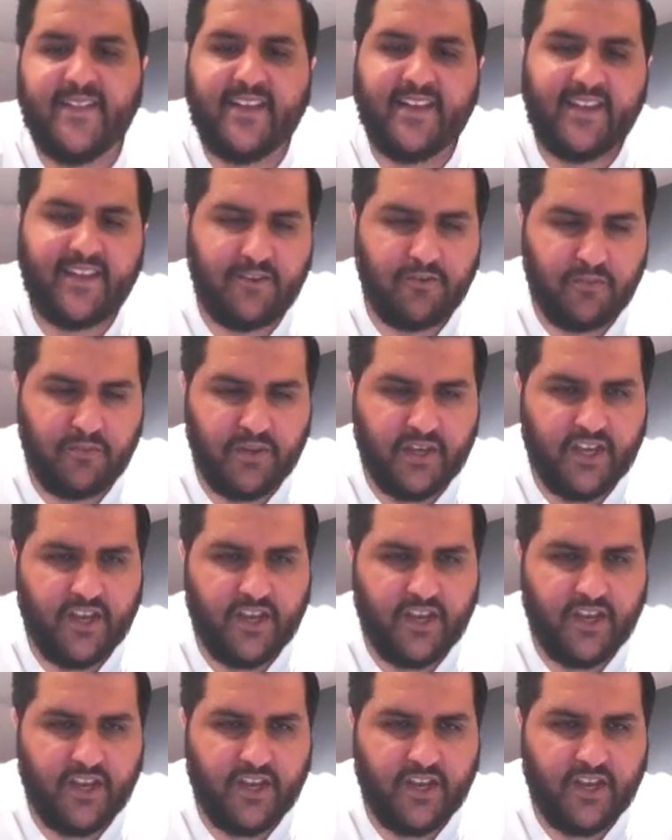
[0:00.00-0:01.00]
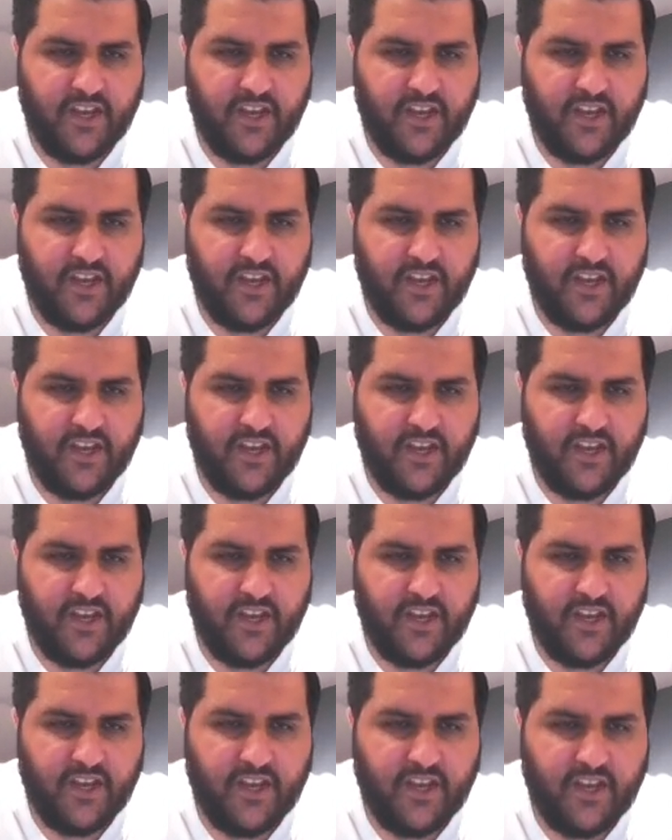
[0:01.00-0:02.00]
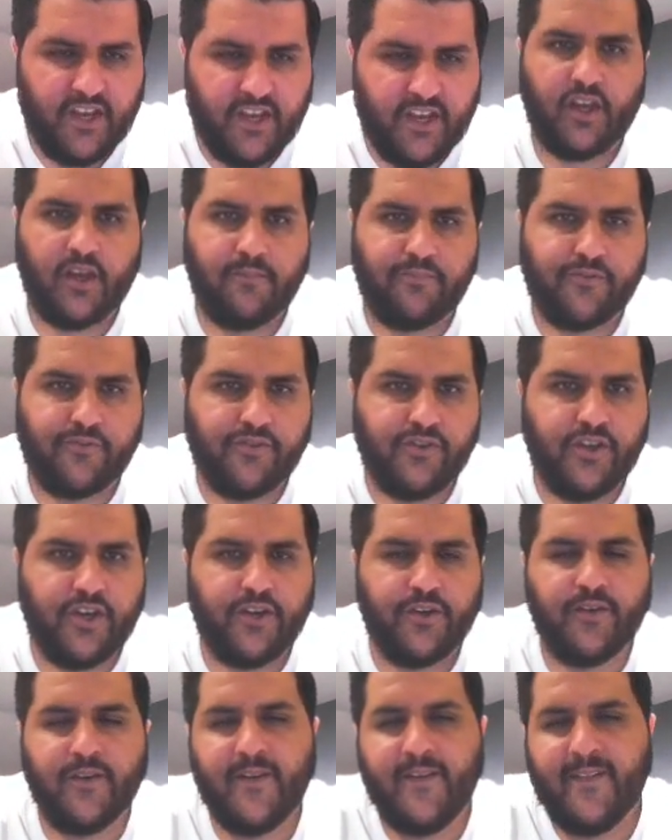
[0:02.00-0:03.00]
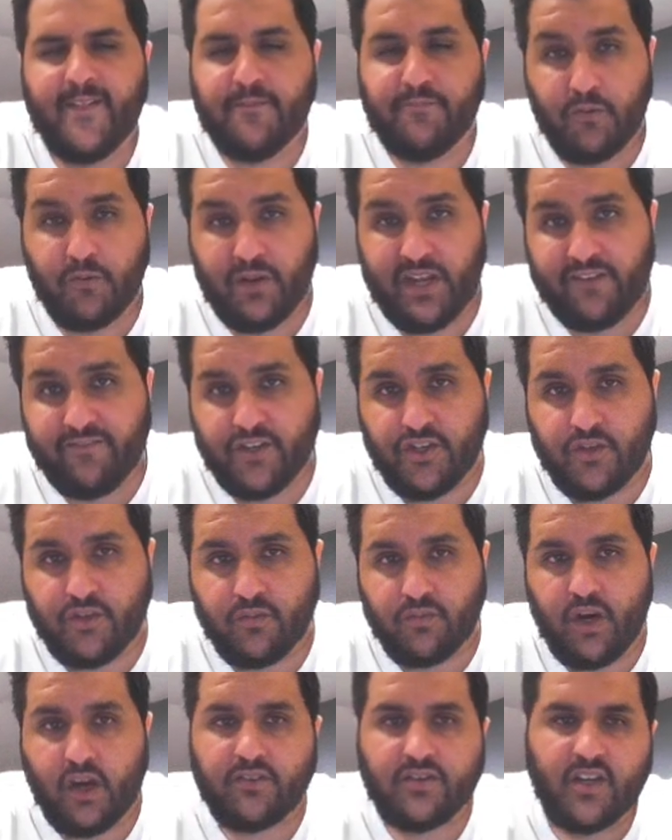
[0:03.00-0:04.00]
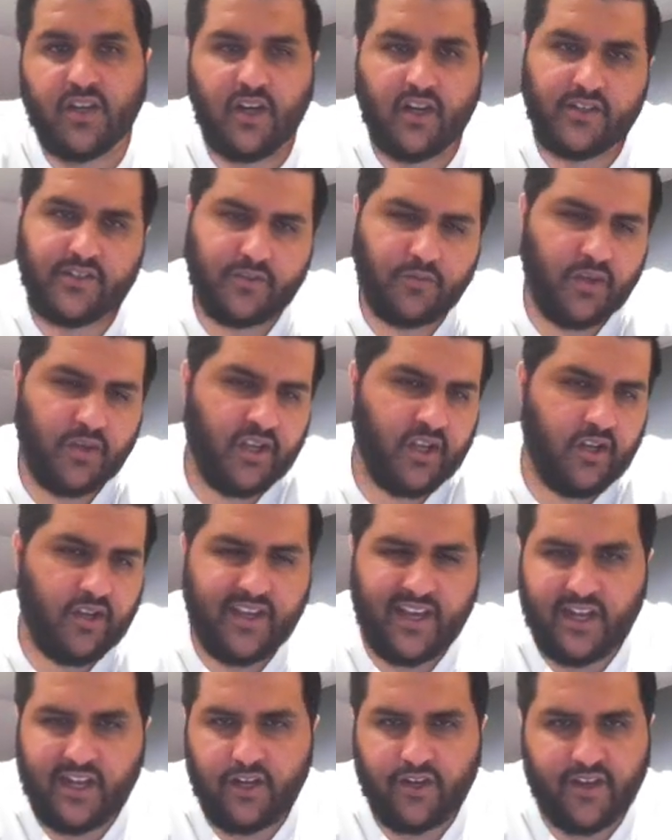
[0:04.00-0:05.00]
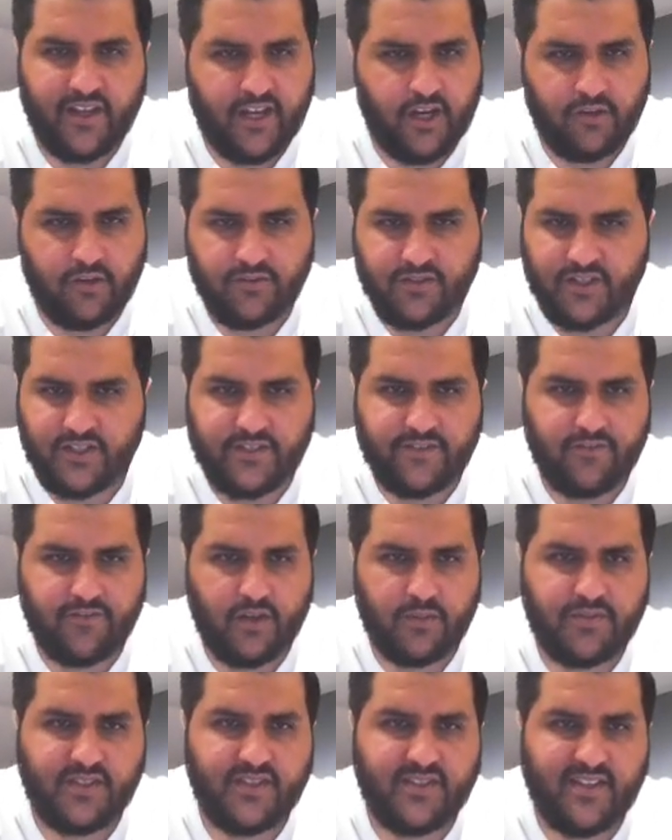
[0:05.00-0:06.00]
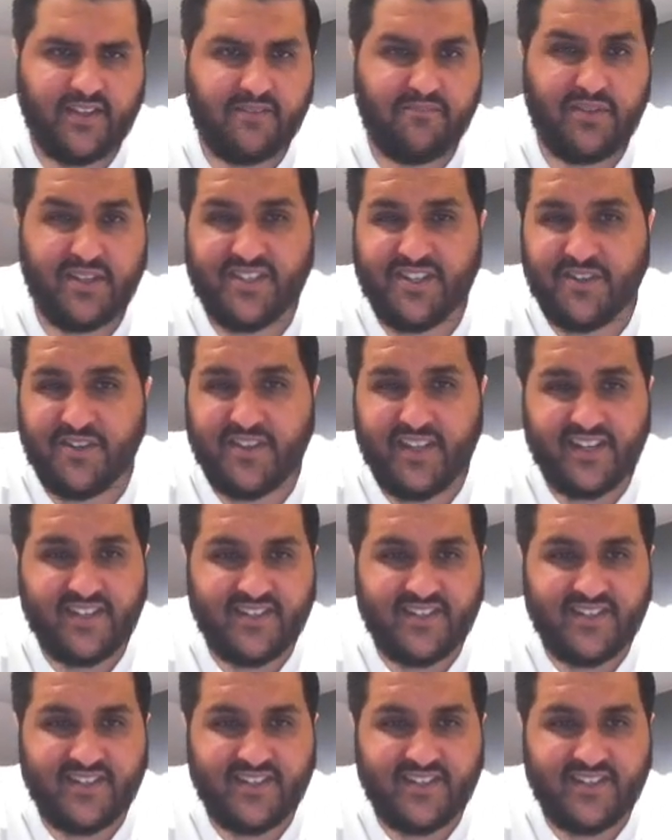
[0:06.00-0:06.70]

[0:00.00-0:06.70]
he will be going out. So then we can consider someone like a Bruno, but we'll have a new wild card, so we can looking at alternative options then. But till then,